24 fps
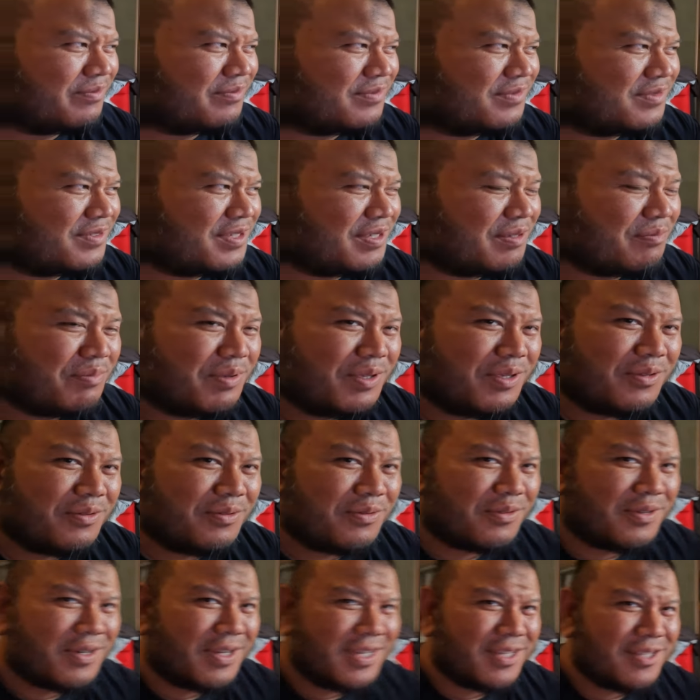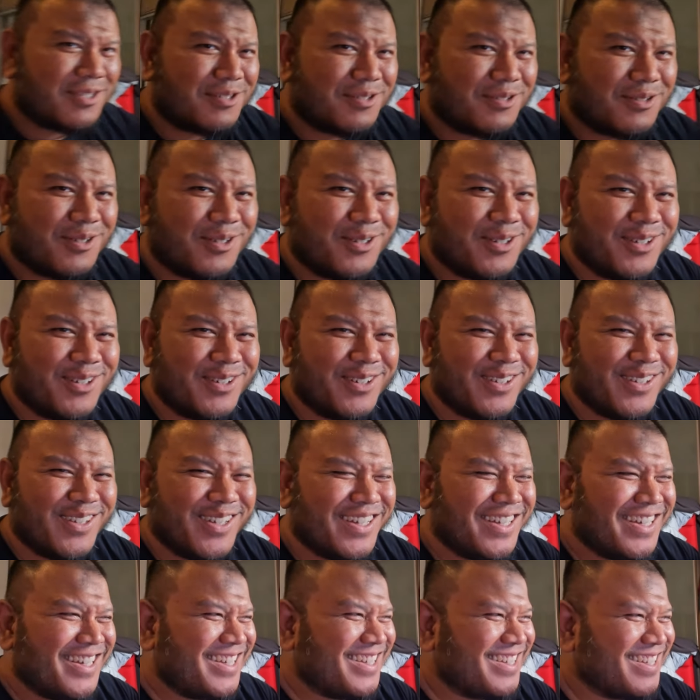CPU, right? So
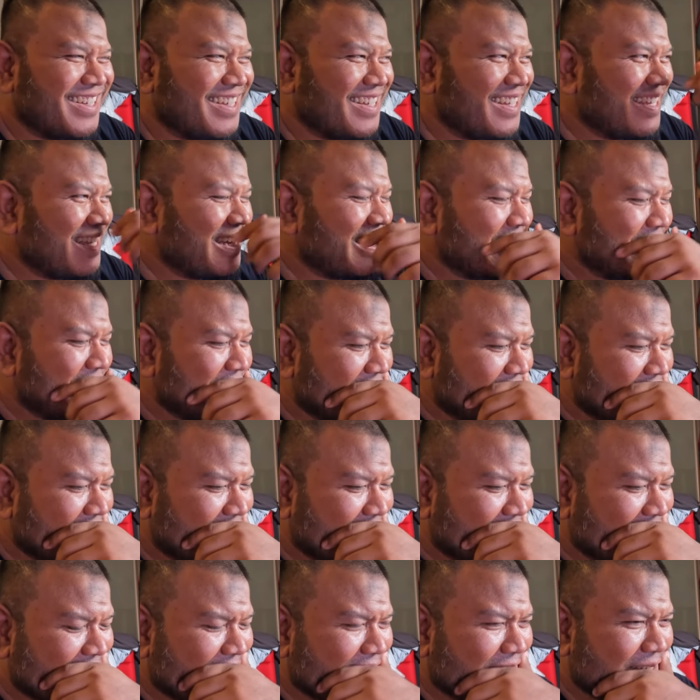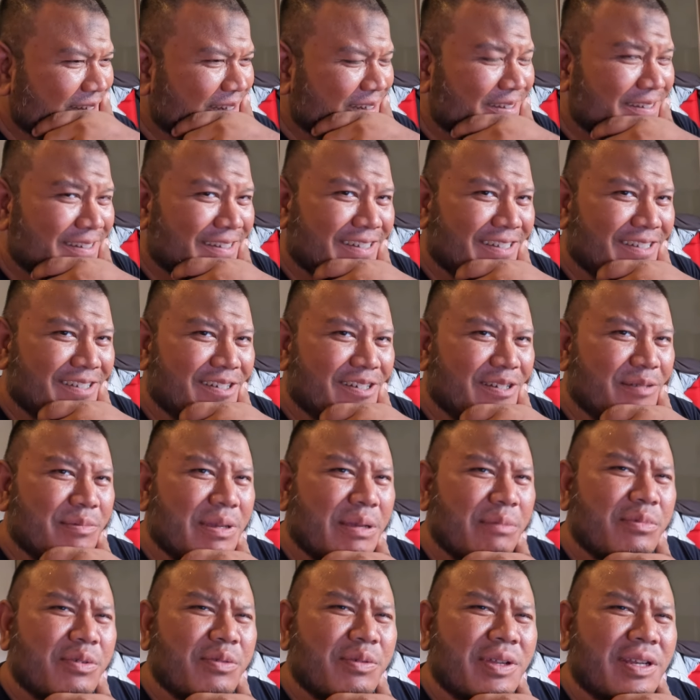and
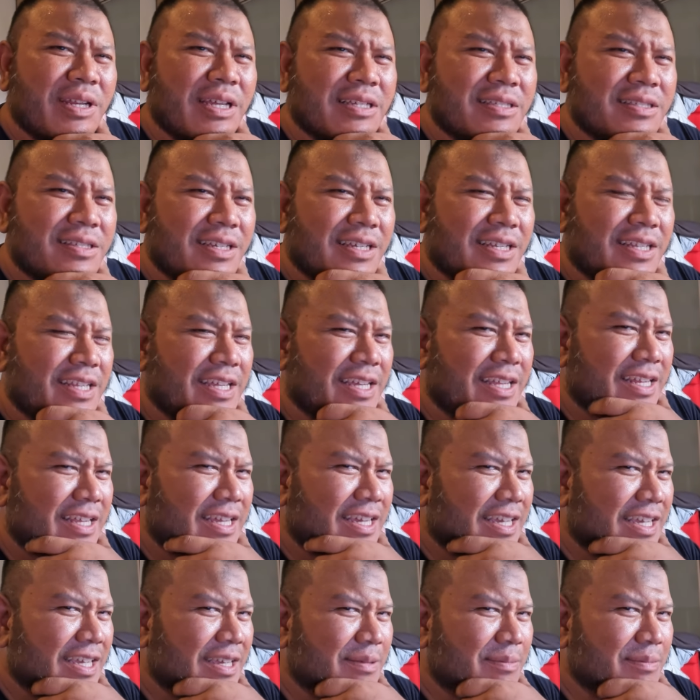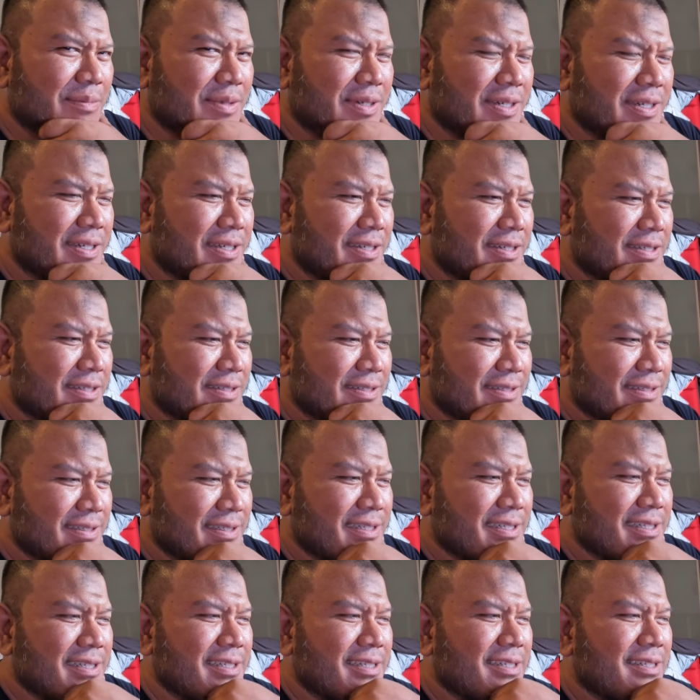remember when I said that I am
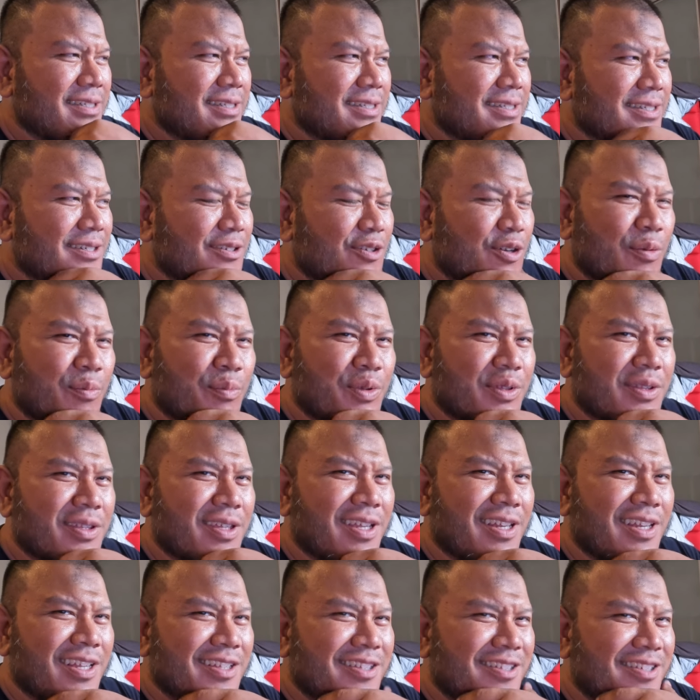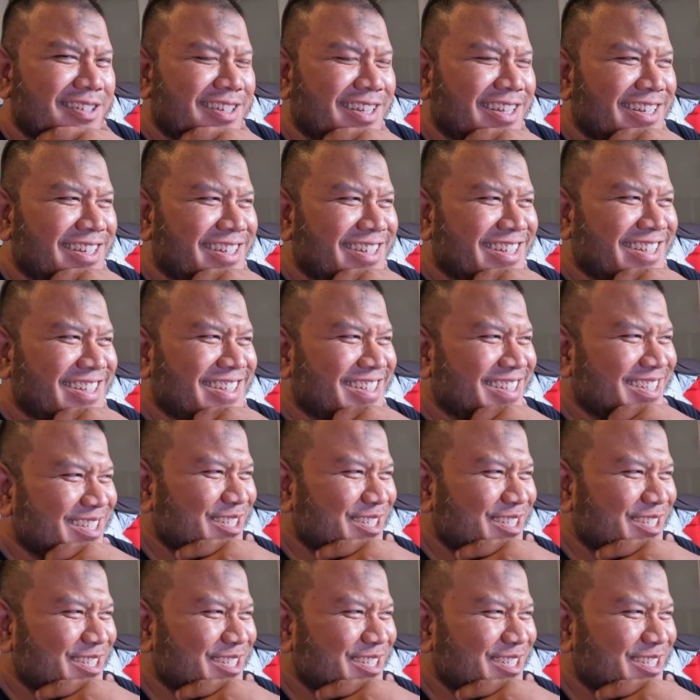computer literate?